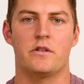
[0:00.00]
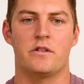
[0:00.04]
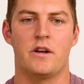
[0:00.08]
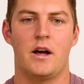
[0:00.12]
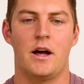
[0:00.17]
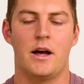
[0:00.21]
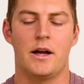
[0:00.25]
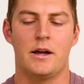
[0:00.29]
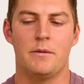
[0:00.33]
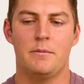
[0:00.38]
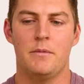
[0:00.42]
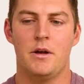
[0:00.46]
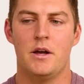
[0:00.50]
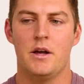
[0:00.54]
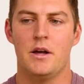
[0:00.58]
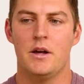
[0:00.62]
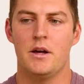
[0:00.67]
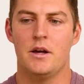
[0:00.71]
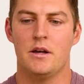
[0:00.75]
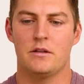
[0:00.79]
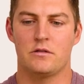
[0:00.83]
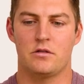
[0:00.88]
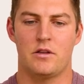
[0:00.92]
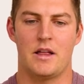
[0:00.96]
time.
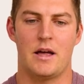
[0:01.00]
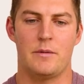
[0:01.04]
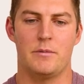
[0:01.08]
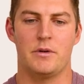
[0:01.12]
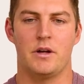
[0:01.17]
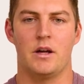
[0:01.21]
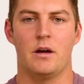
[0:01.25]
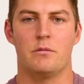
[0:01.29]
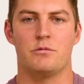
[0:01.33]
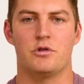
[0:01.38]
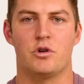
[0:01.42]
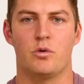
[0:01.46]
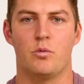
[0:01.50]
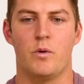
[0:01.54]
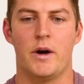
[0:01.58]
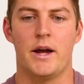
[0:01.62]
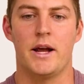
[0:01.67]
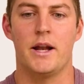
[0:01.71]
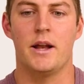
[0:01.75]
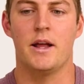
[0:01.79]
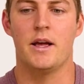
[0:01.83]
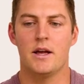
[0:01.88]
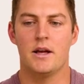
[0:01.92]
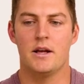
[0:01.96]
So that becomes your weight.